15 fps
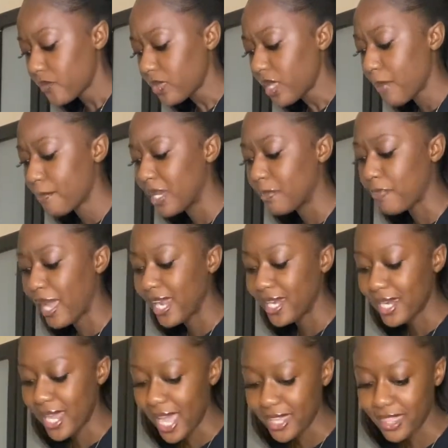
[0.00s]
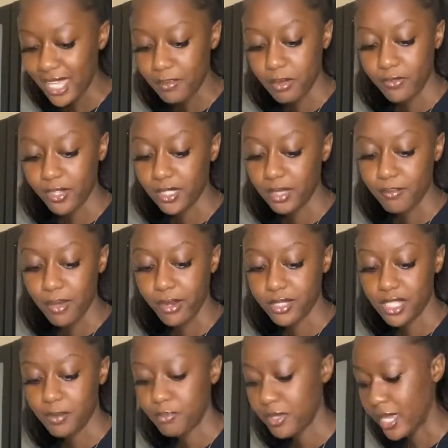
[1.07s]
But by 9th, I had perfected my
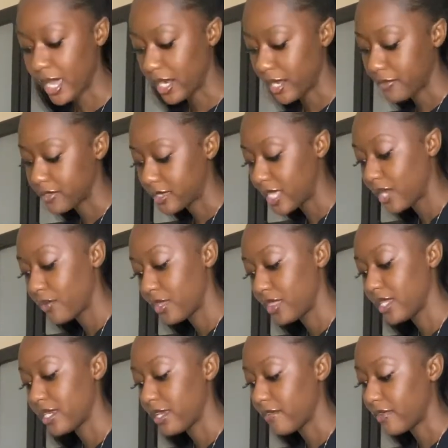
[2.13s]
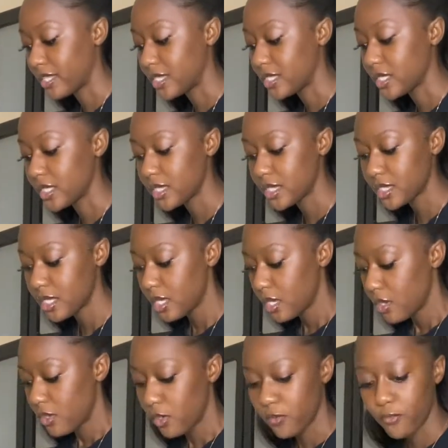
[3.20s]
recipe and I've stuck with it ever since.
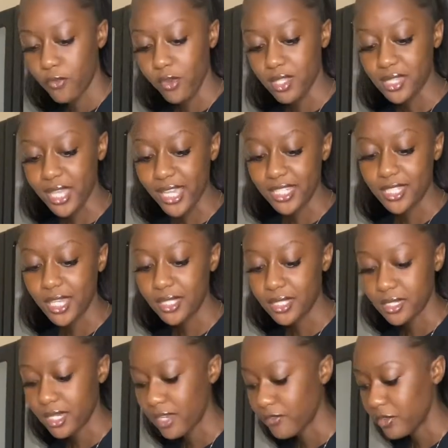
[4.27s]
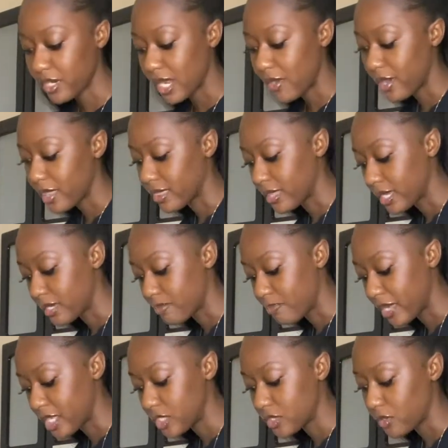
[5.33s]
Of course, I change it every now and then
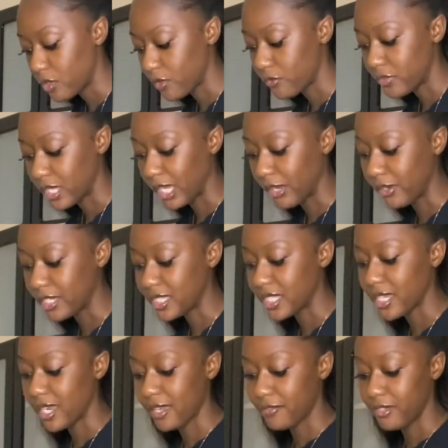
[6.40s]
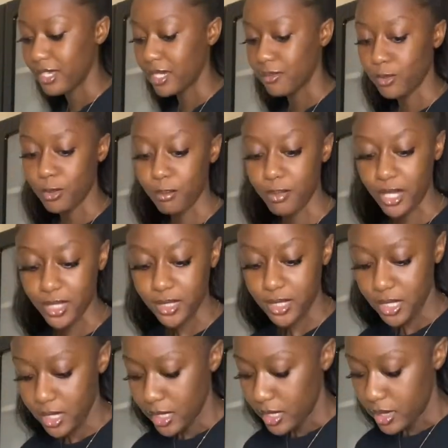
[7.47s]
based off the ingredients that are available, but
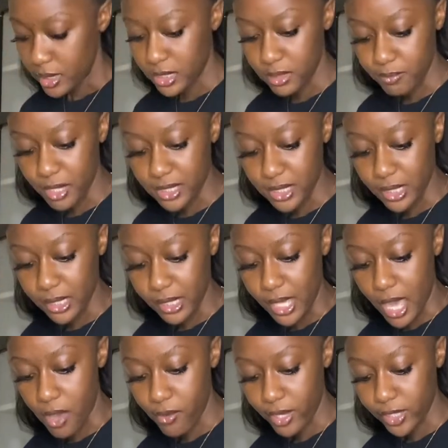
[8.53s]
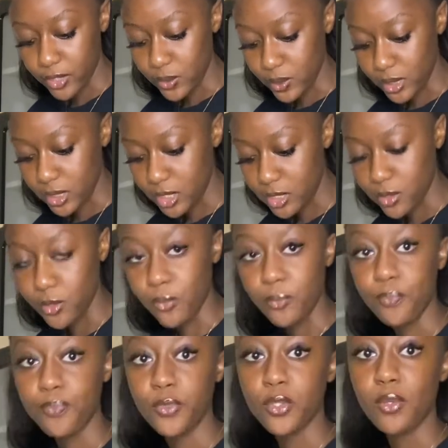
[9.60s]
this is basically how I do it.
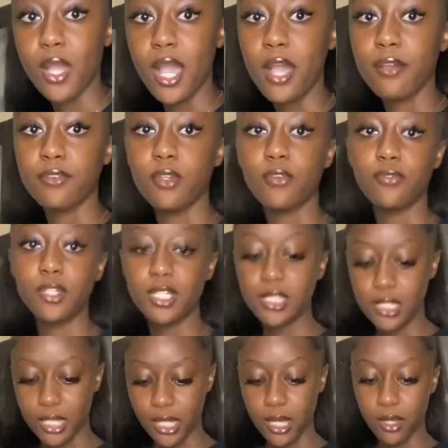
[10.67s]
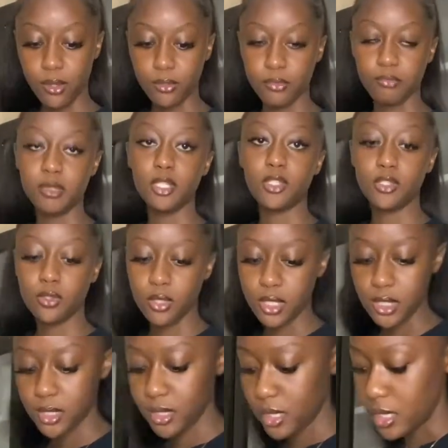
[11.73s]
So you have your first layer of meat
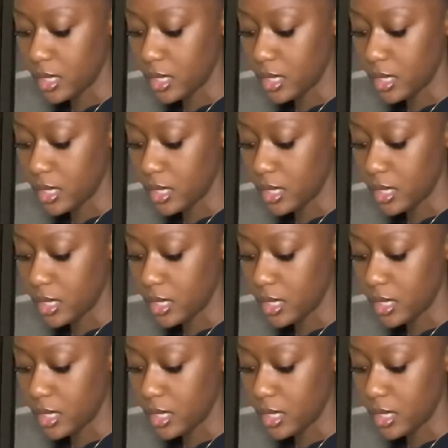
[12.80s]
sauce.